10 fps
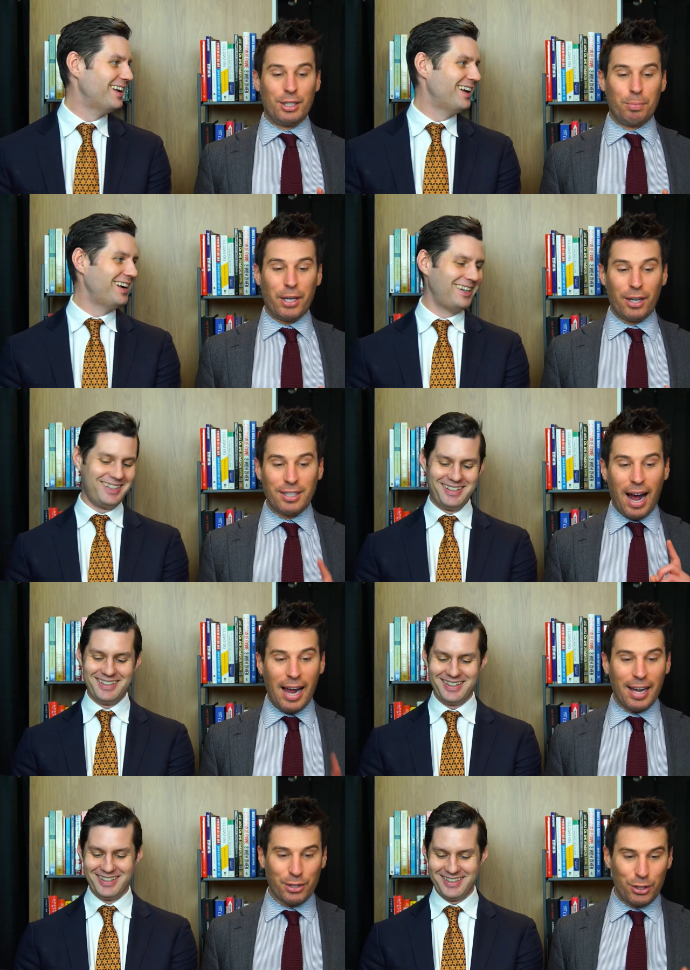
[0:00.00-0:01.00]
Speaker 1: this is because
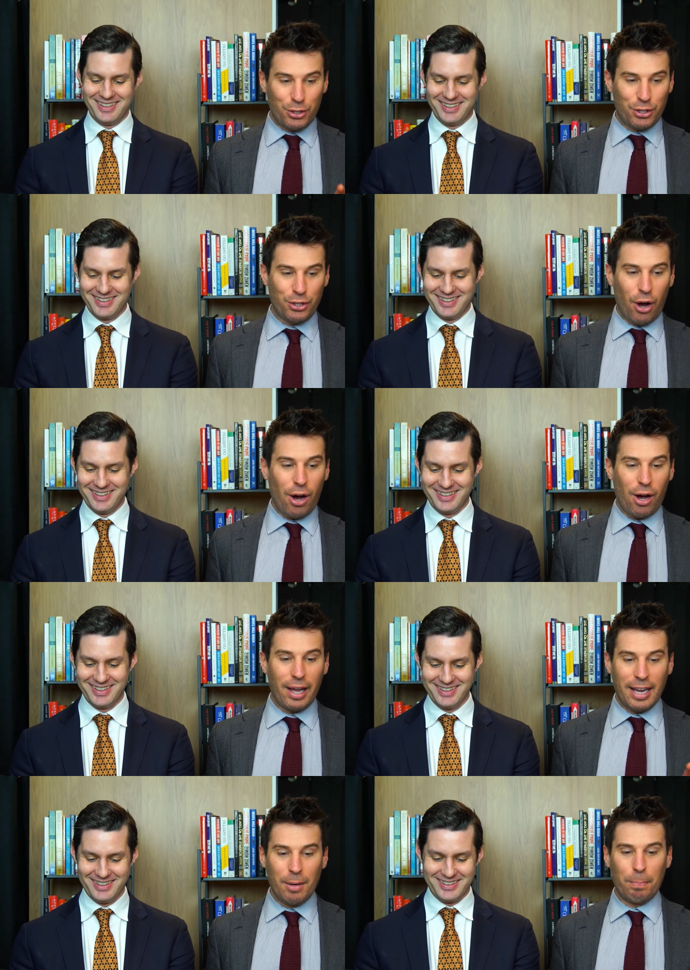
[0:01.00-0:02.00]
I actually
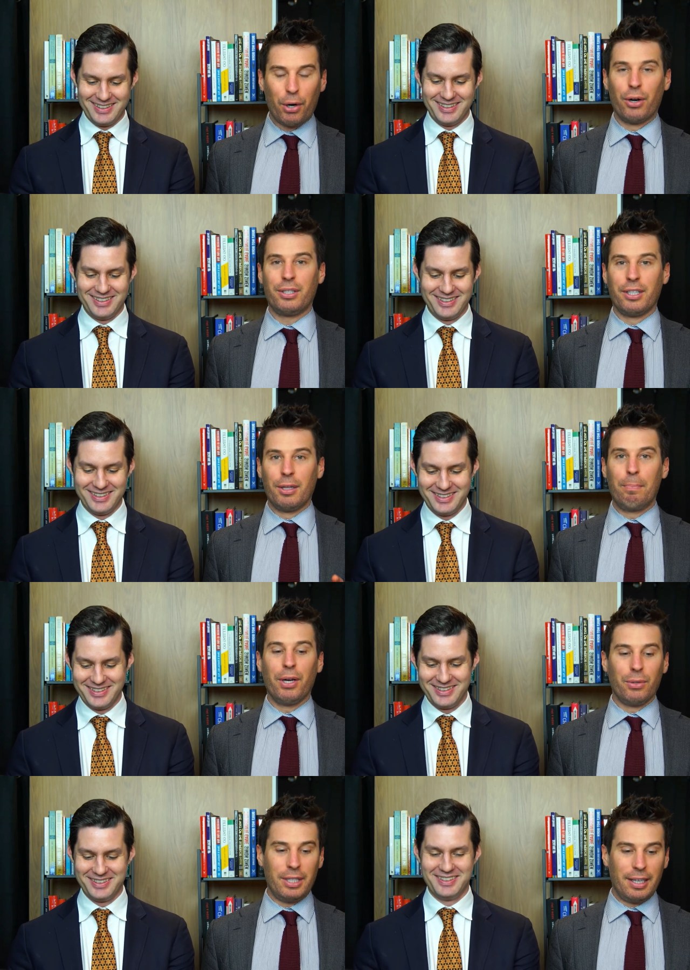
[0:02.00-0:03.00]
saw in person the
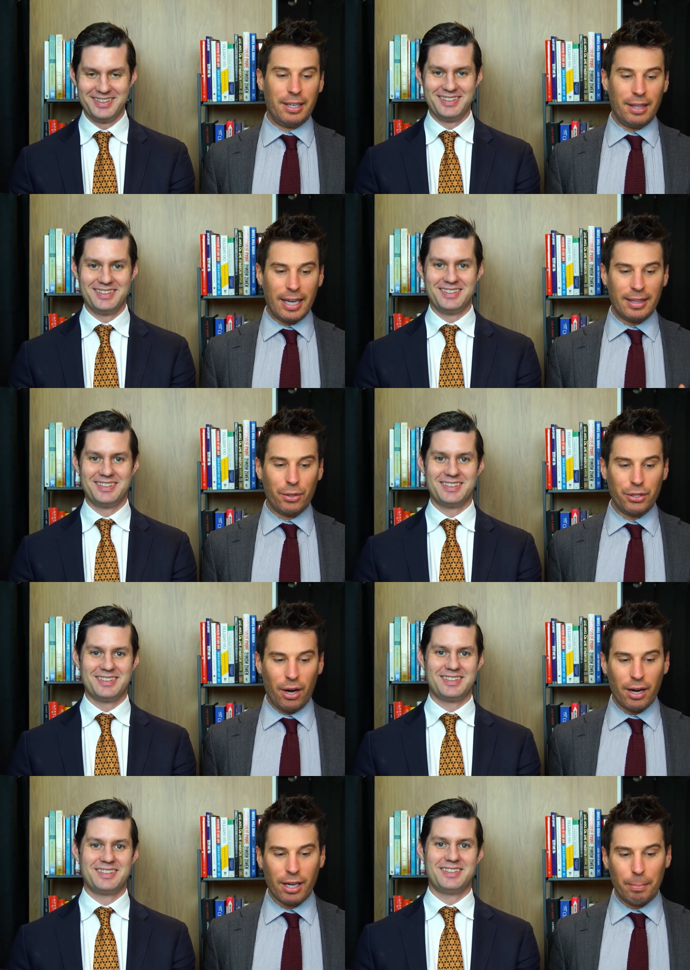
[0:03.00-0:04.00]
building that they're
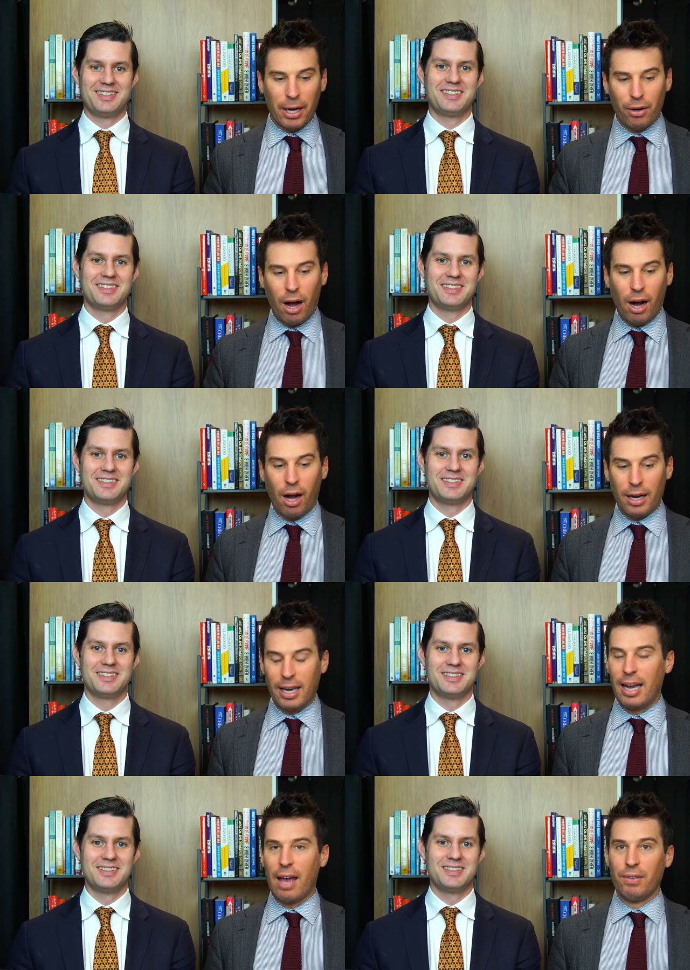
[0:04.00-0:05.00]
talking about on
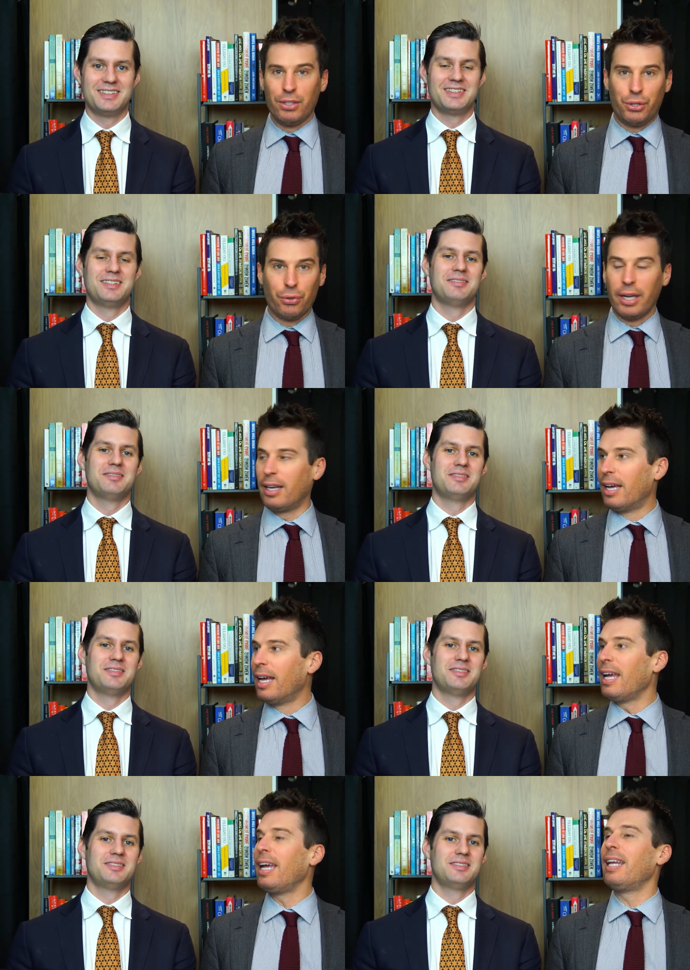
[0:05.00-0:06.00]
Nevins Street.
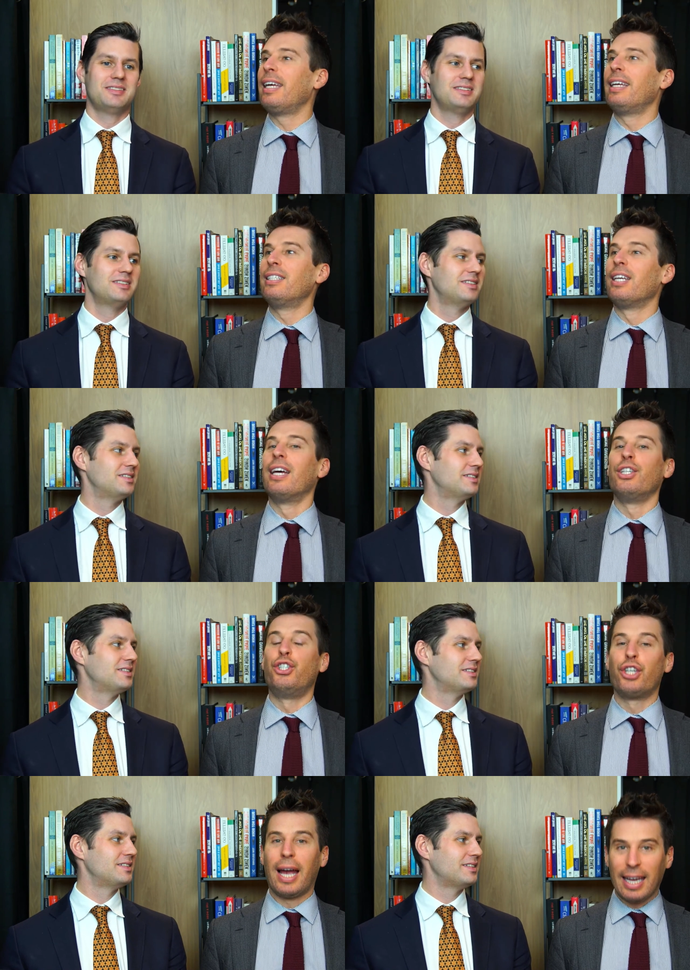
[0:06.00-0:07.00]
It is
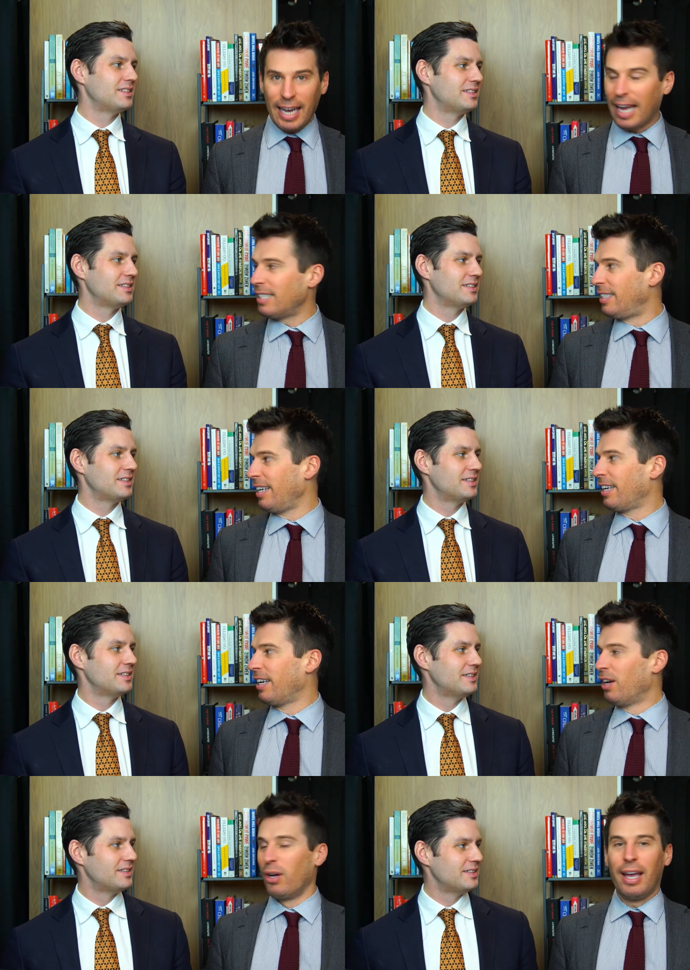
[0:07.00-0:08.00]
gigantic.
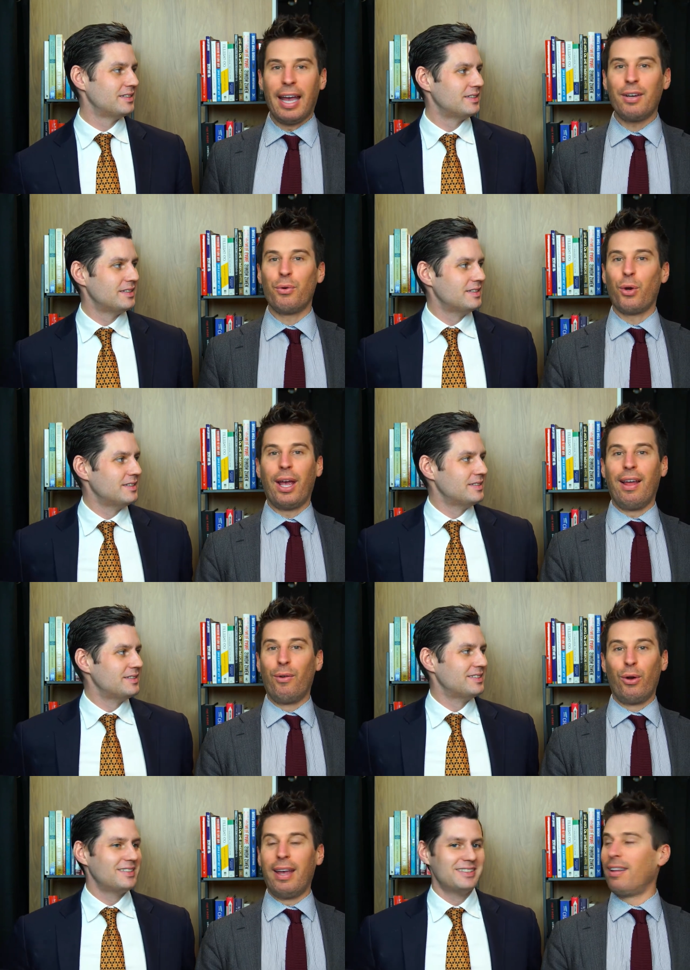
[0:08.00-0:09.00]
It,
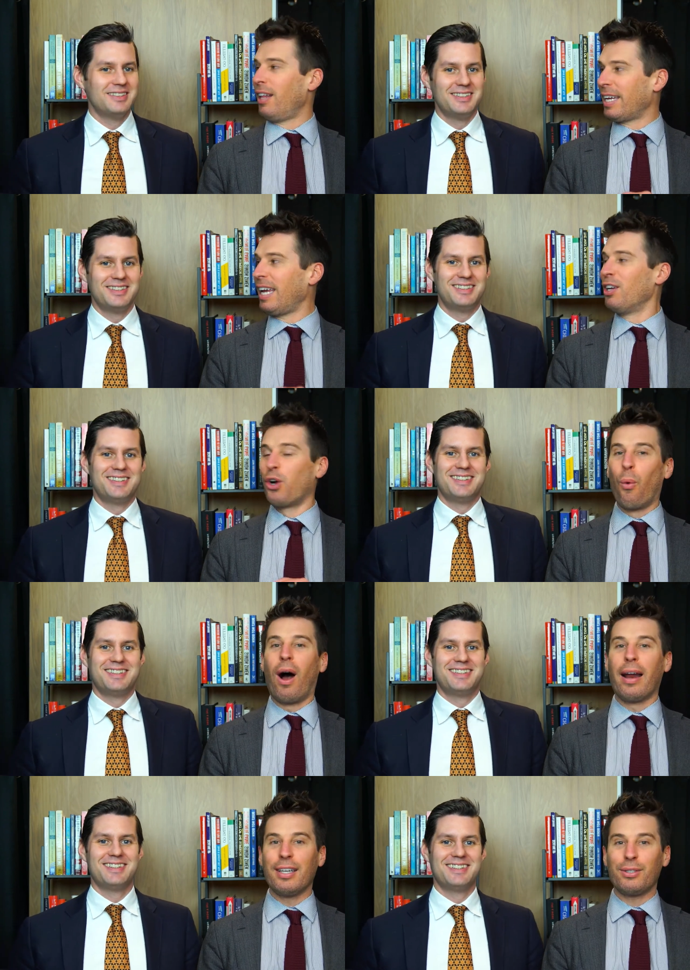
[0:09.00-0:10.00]
it, it like in
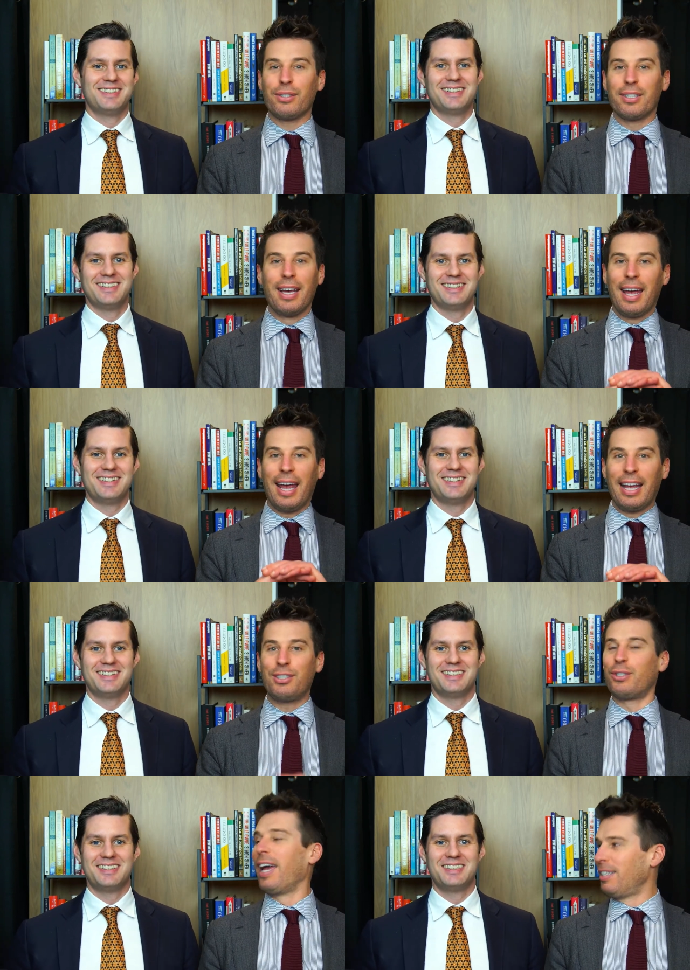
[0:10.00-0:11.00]
Gowanus,
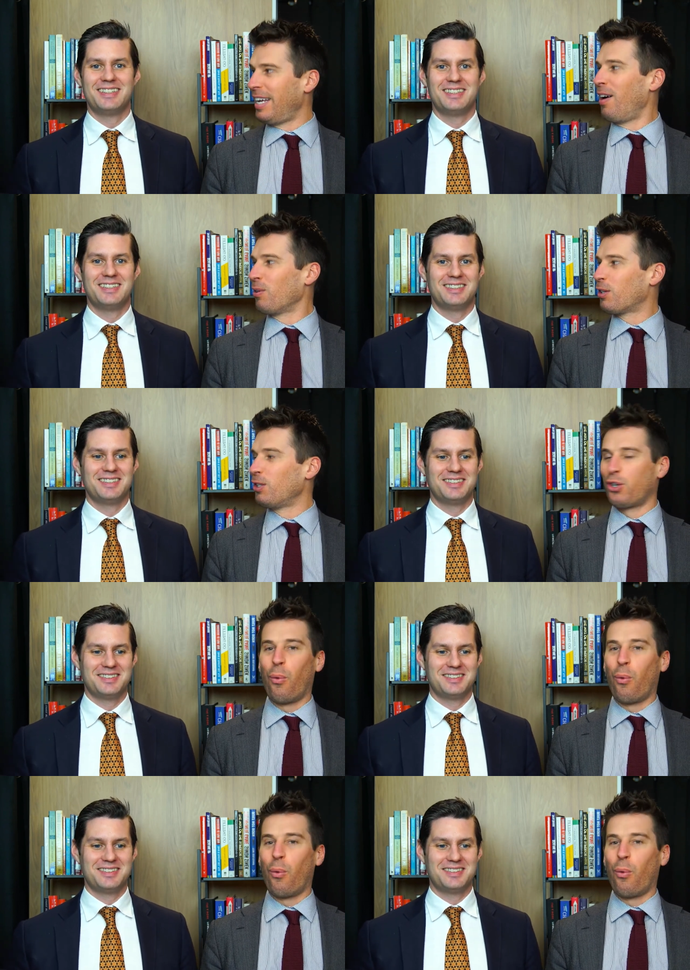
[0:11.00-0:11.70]
it stands out because